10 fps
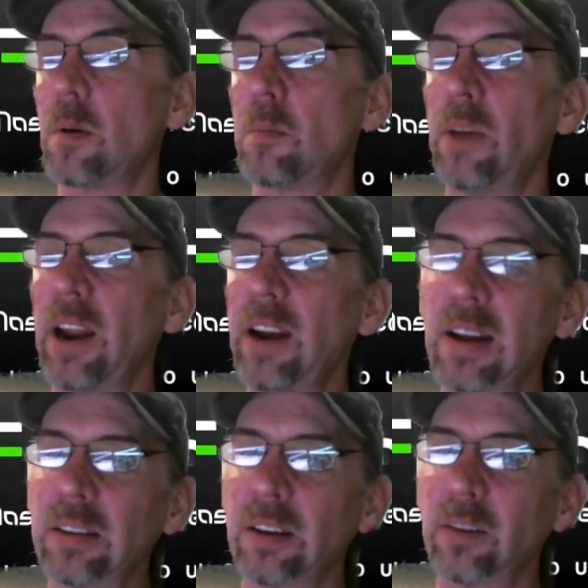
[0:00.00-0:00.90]
but it
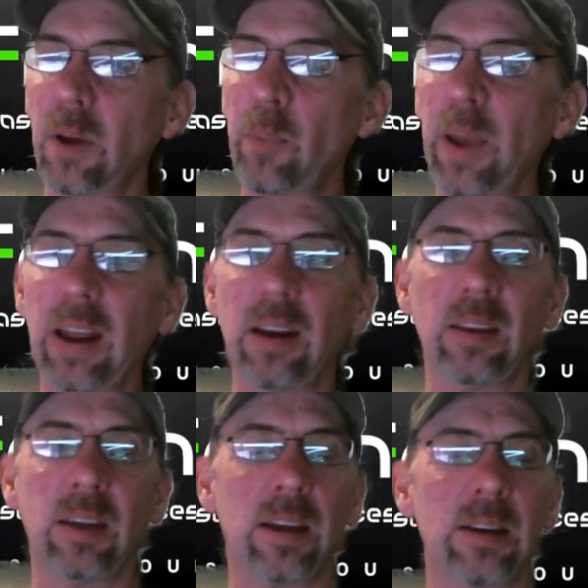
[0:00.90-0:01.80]
doesn't paint
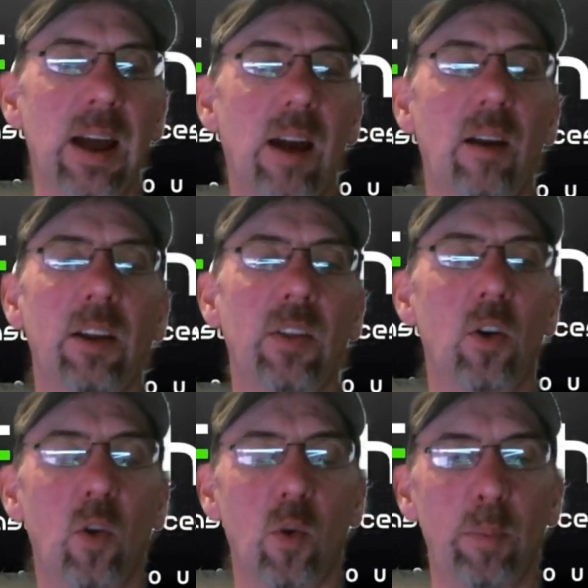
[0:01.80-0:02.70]
the, entirely the
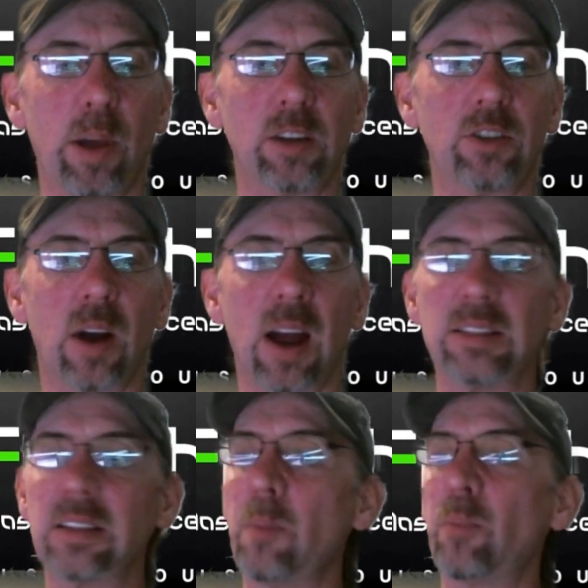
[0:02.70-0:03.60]
whole picture.
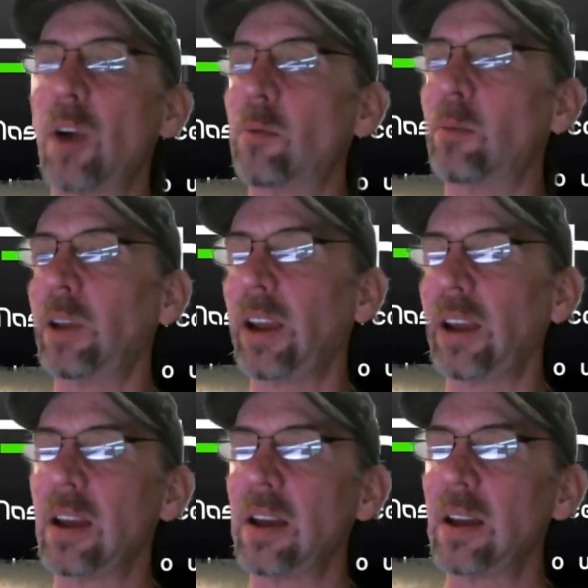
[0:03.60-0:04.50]
I'd say
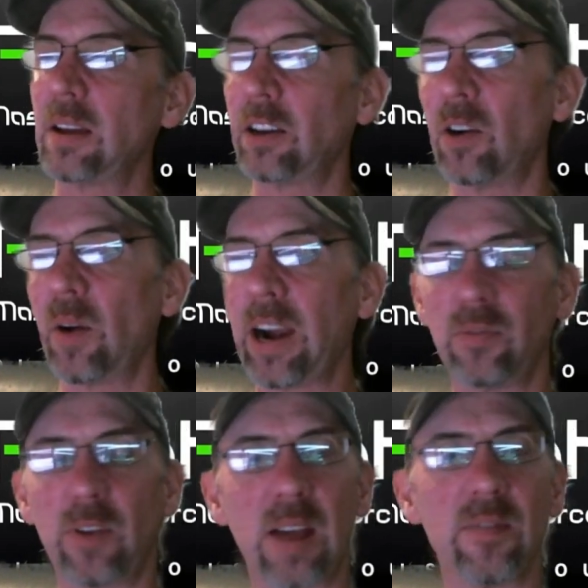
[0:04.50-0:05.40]
probably, you know,
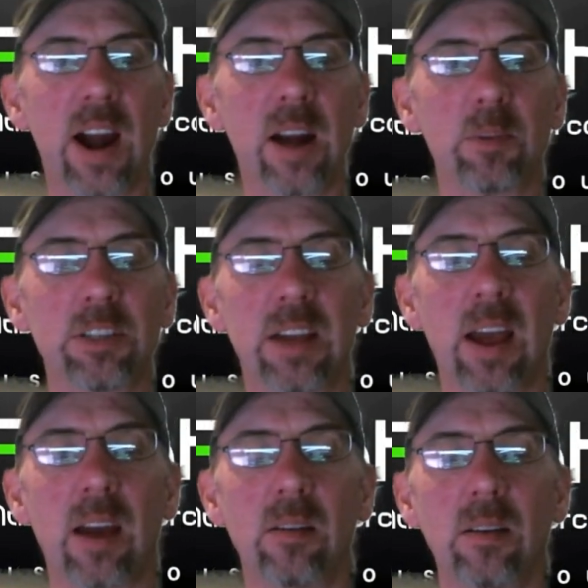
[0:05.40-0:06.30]
85, 90
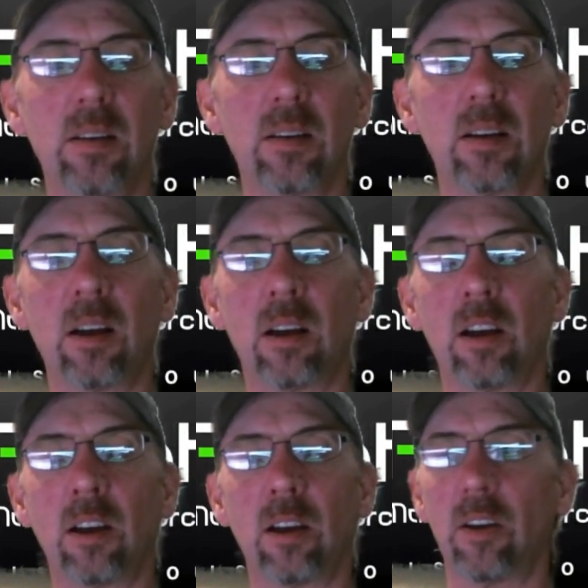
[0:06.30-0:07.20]
percent uh,
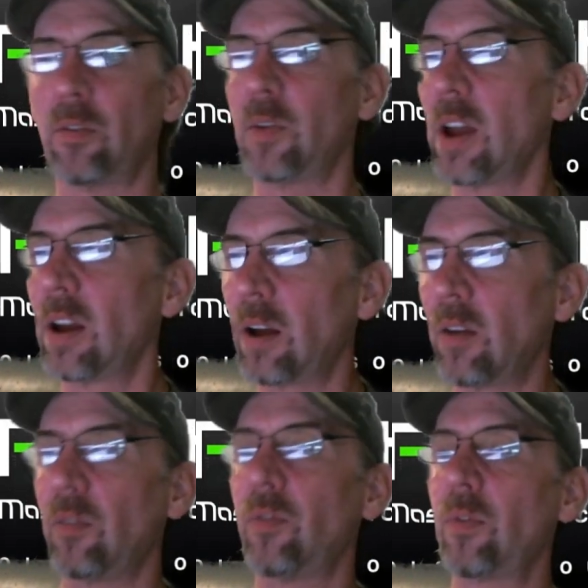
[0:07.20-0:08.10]
uh of
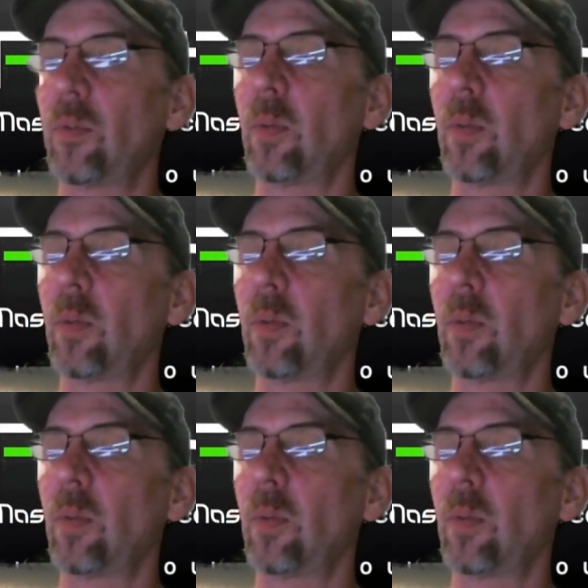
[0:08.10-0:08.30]
of